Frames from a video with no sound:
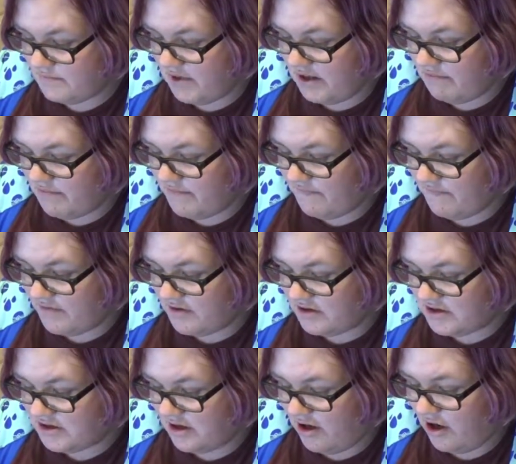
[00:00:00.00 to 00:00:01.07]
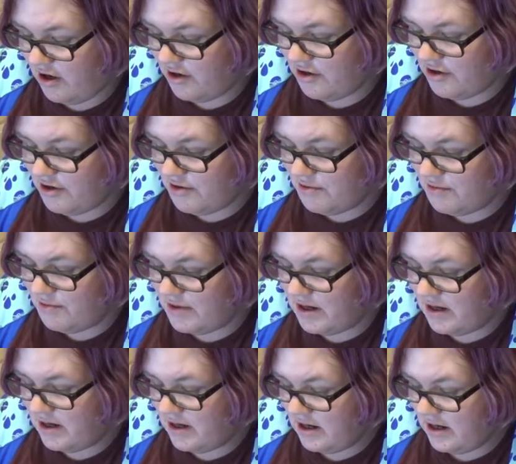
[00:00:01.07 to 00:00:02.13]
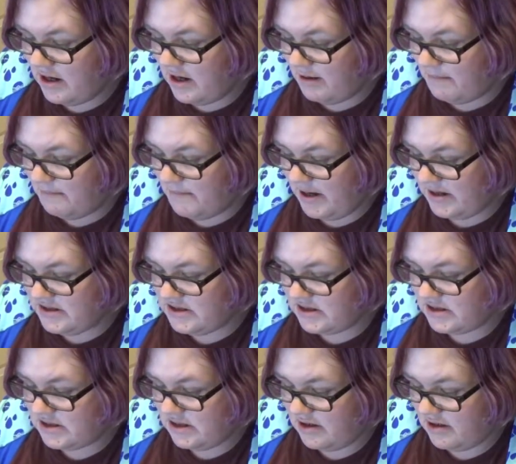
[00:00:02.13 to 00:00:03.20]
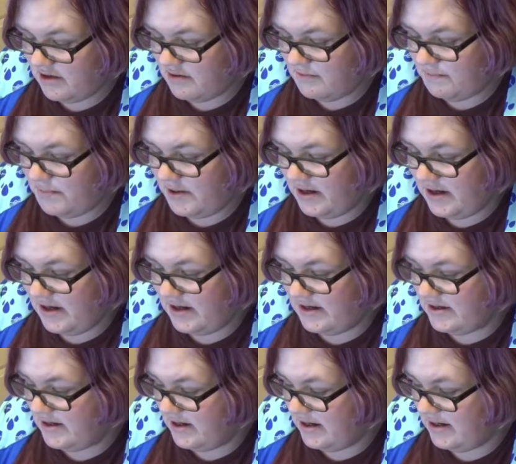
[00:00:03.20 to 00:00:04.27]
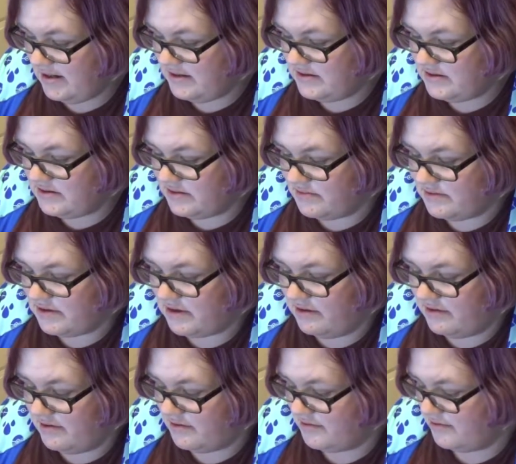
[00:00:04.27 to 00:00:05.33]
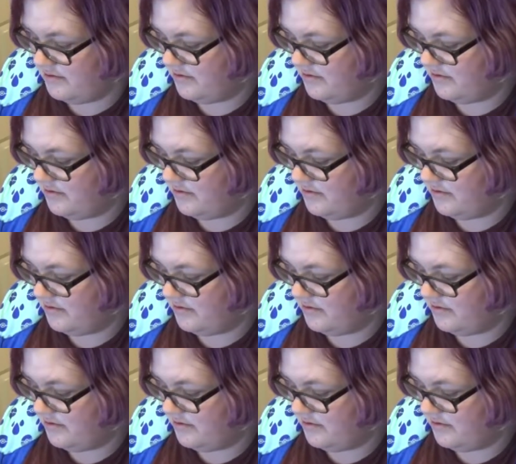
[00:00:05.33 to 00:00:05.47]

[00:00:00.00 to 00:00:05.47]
a reverse hollow Magikarp, and a Dewgong.